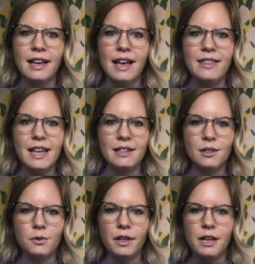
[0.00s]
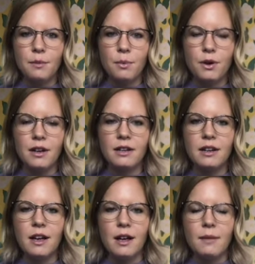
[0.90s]
And that's a really important
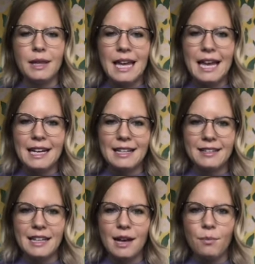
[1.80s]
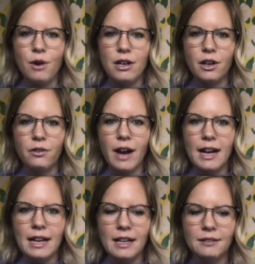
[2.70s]
planning step when you're
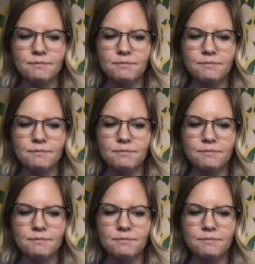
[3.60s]
writing,